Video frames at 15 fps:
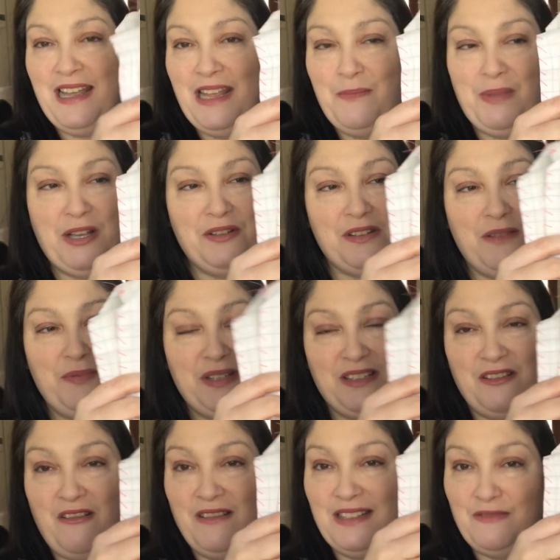because I was
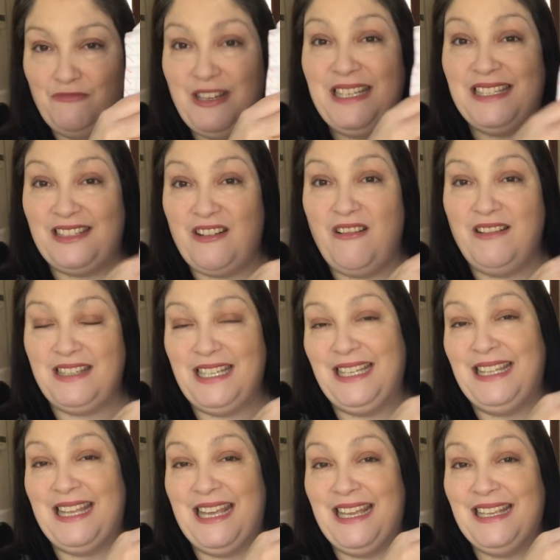restarting
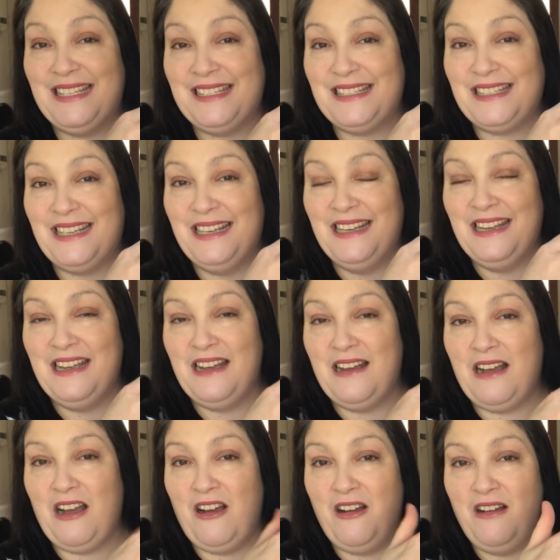this,
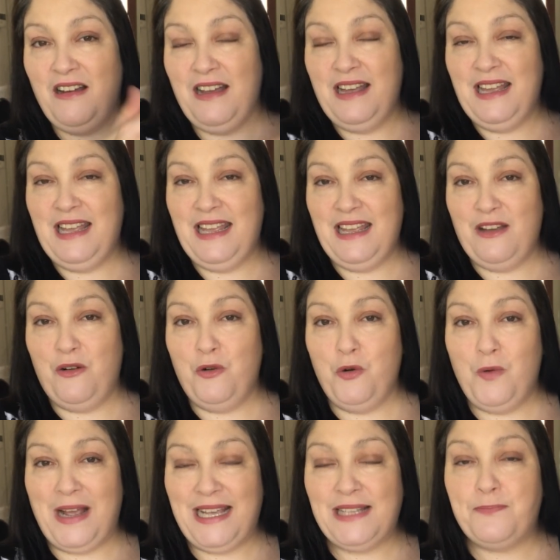I
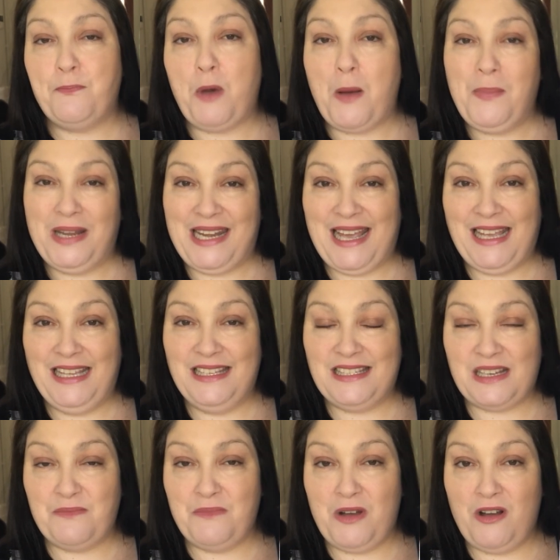always
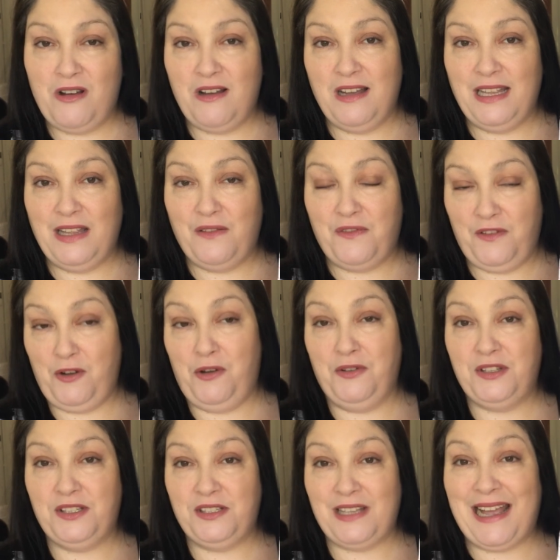bobbinate my
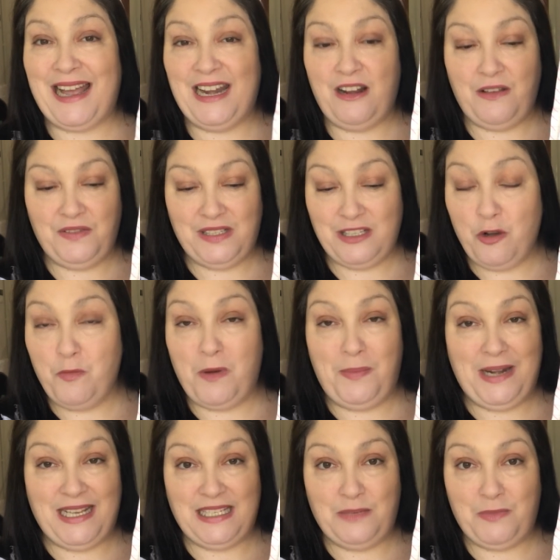floss, and I've still
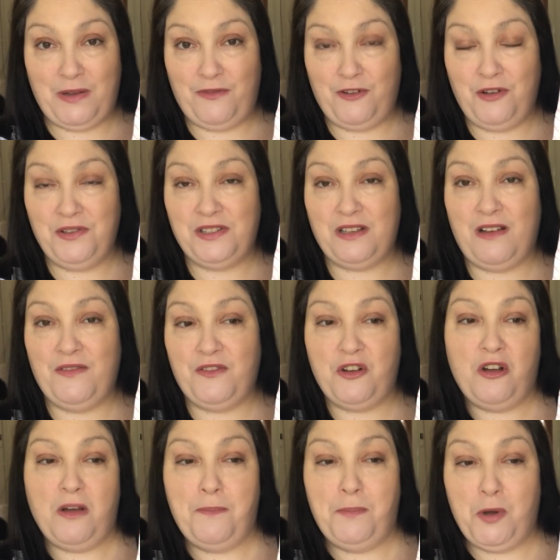bobbinated my floss. I've
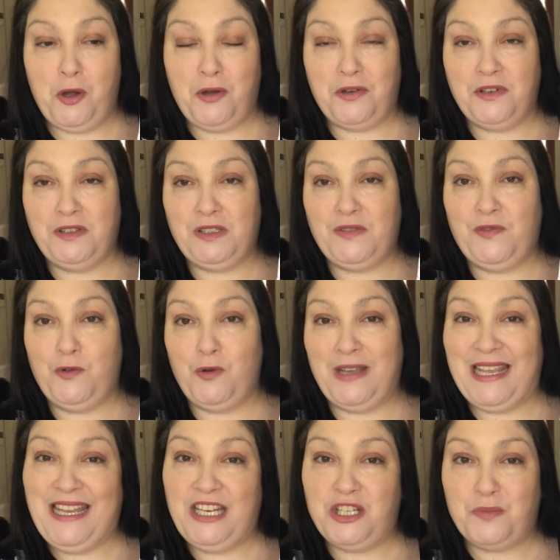got a box for
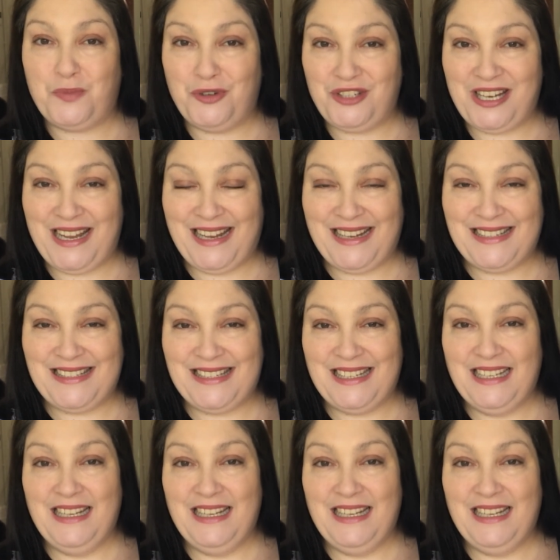each project